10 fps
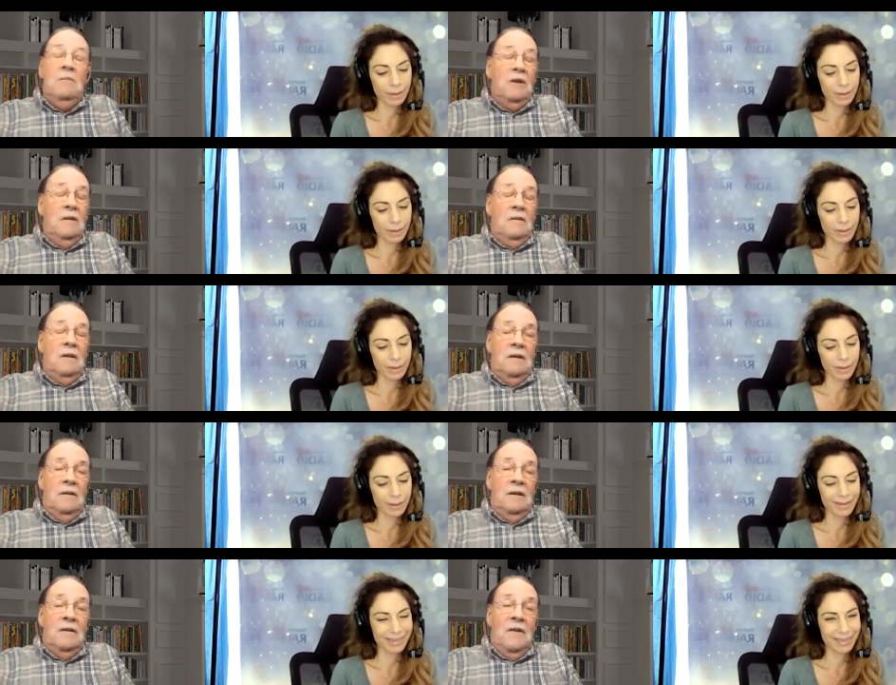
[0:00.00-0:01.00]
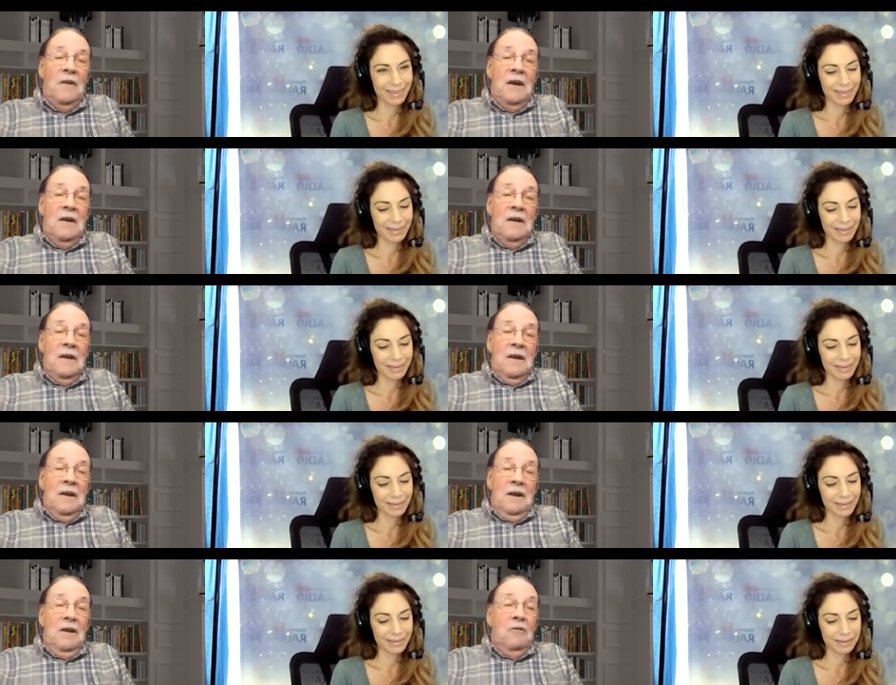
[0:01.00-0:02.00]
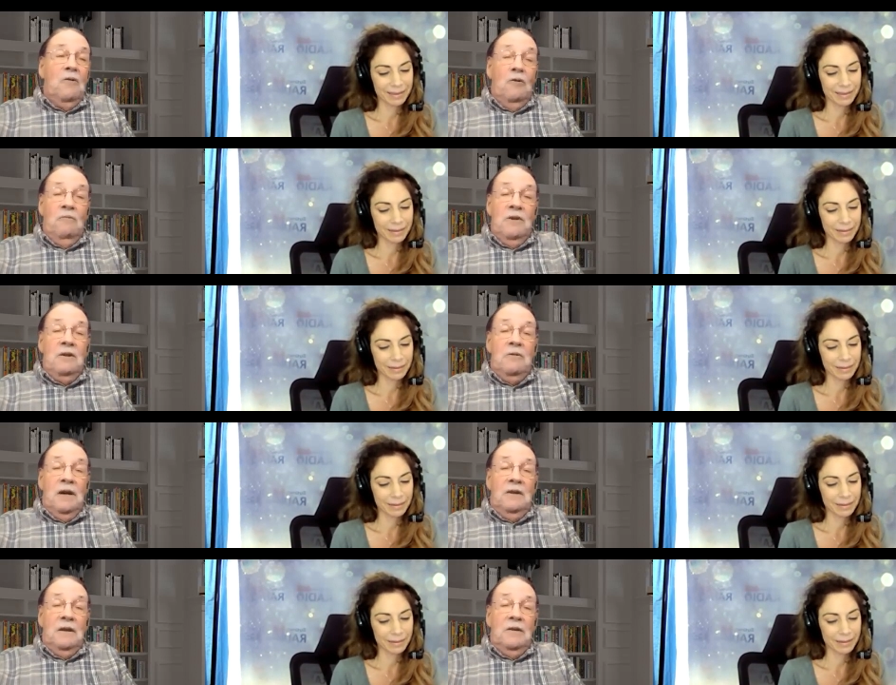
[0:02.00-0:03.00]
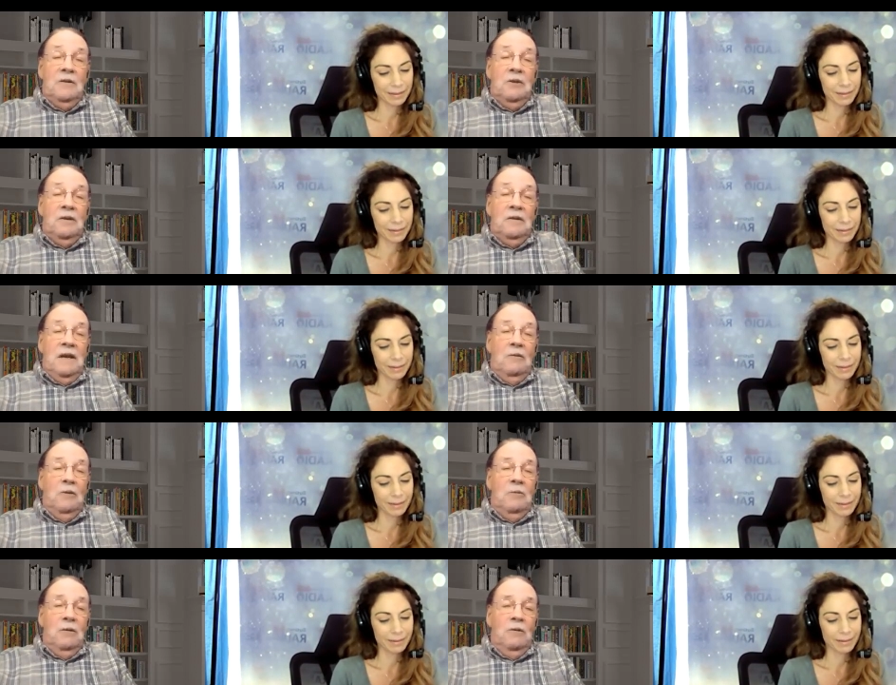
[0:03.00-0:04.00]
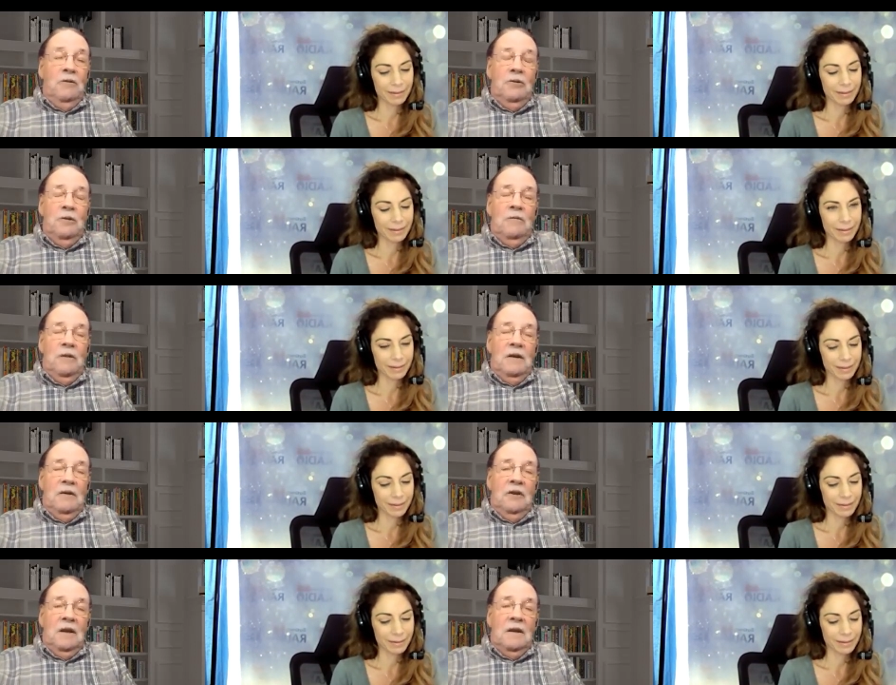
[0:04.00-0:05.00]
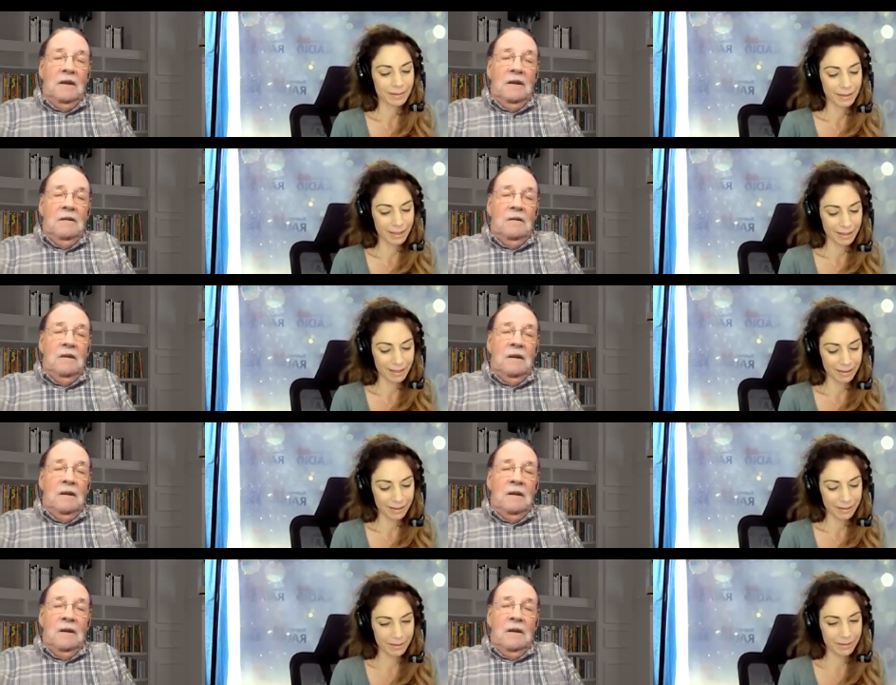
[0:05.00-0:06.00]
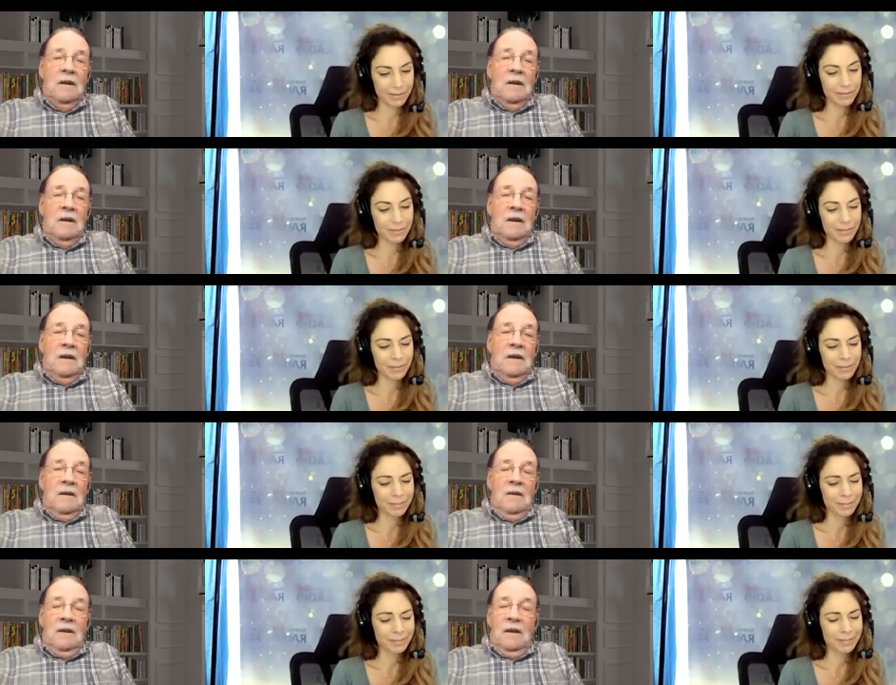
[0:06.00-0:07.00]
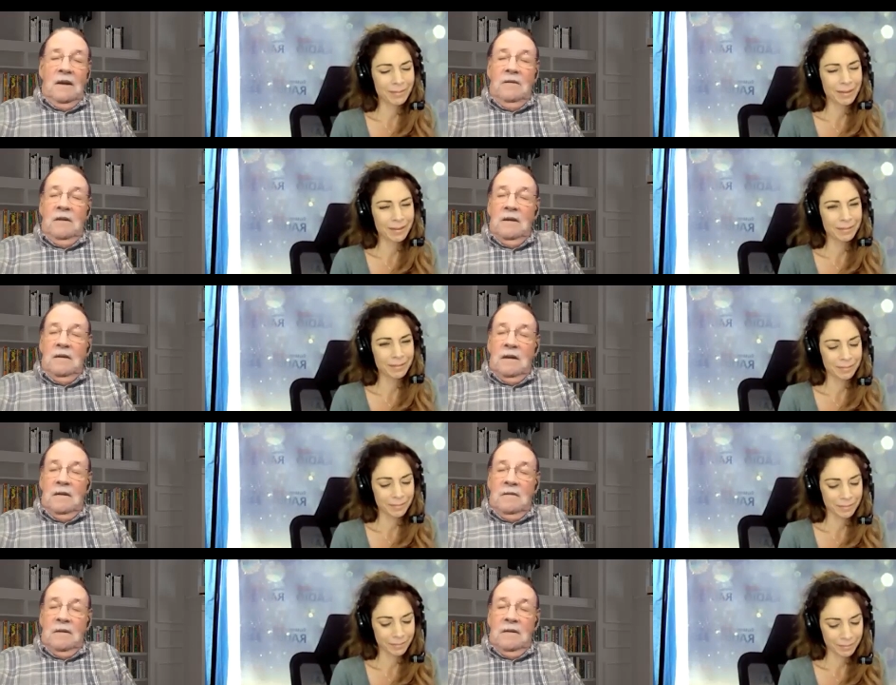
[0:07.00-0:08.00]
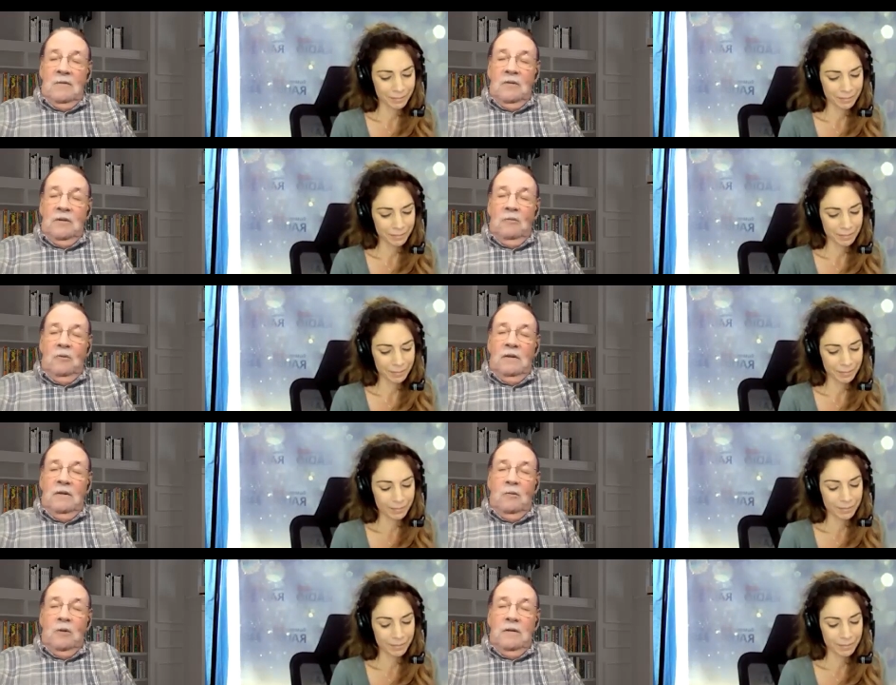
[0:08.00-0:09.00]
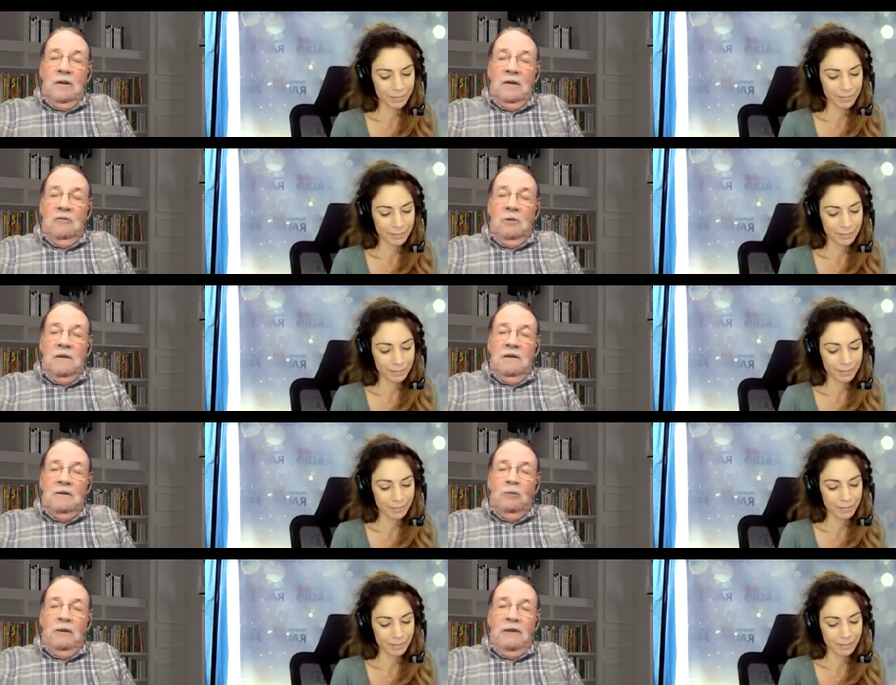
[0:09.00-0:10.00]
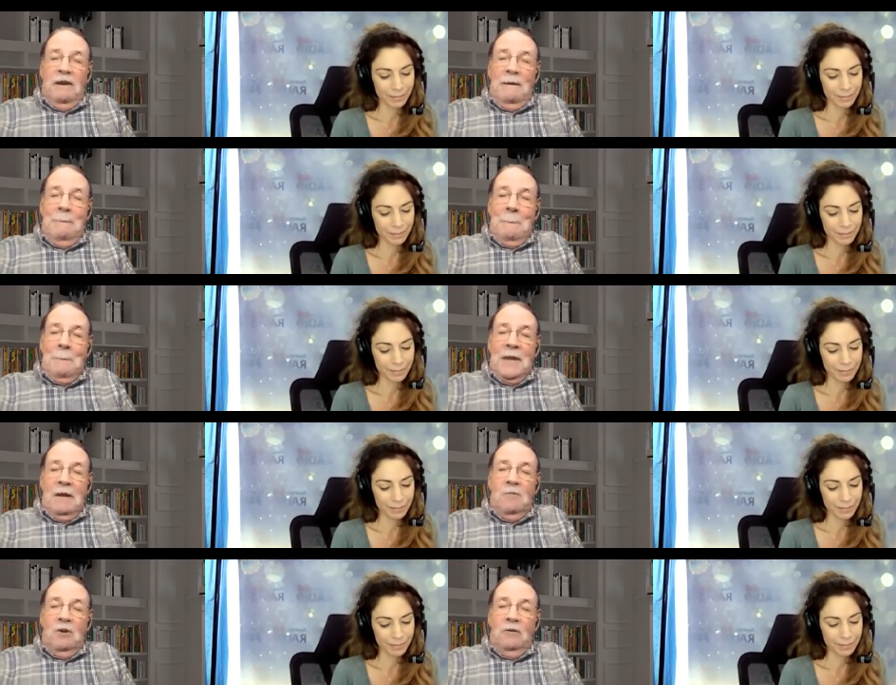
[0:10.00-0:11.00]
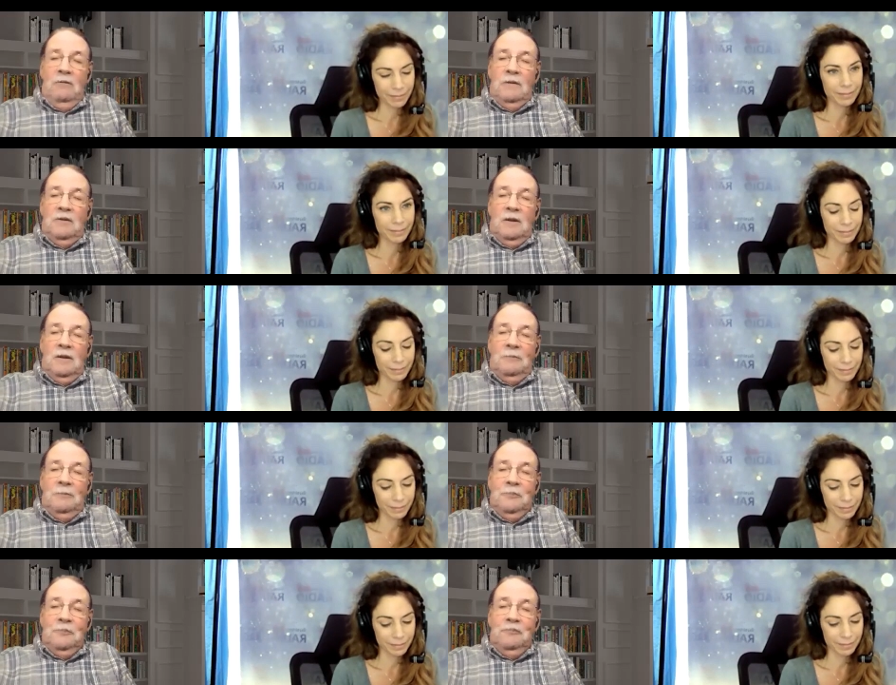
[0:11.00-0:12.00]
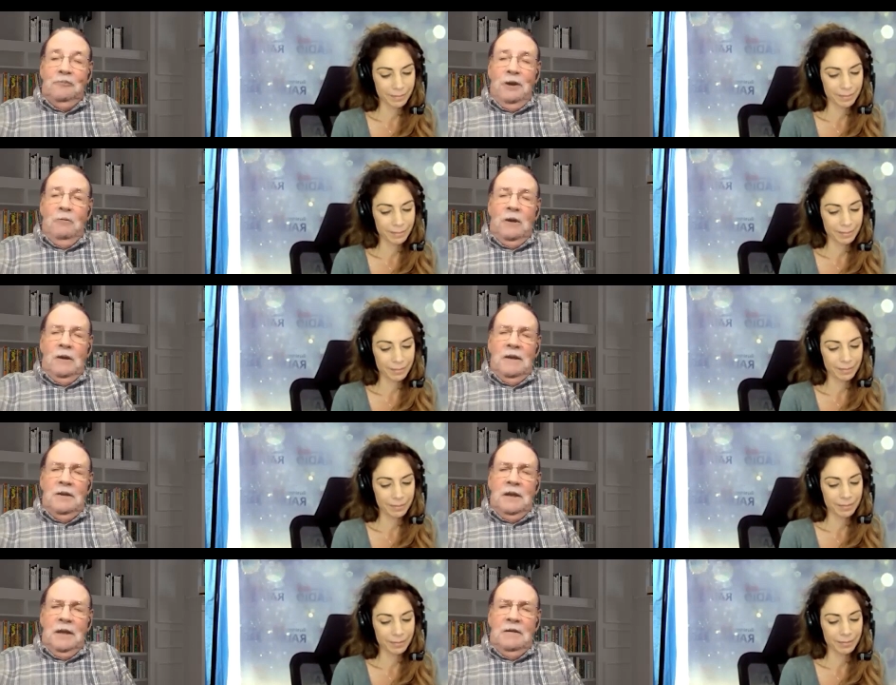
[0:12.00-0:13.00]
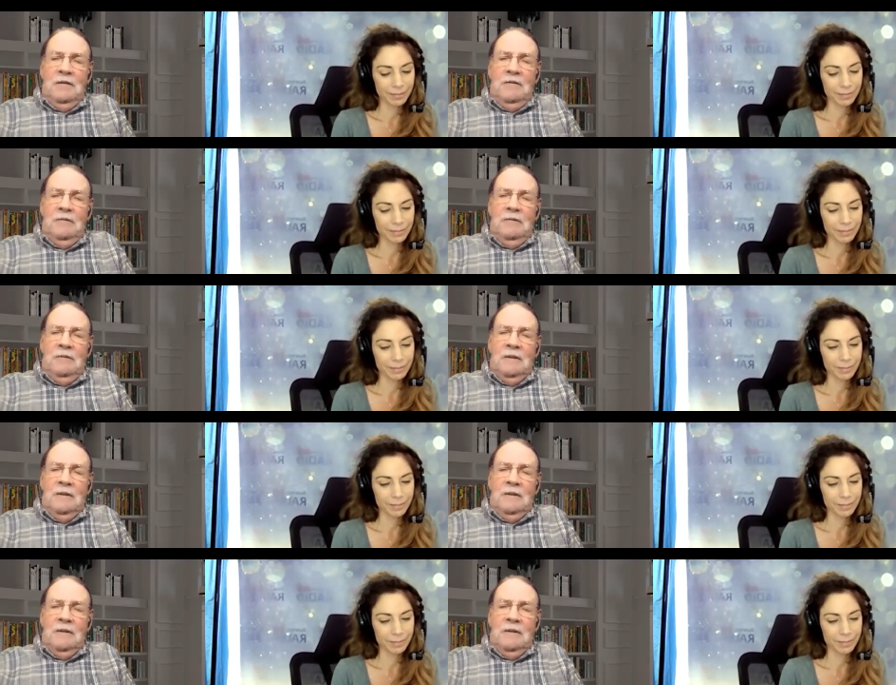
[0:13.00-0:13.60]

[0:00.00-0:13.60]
Speaker 1: but uh, it drove me crazy. Let's put it that way. But it was a good crazy. And, uh, I think that uh, with with with the experience we've had, and both of us are pretty well educated too.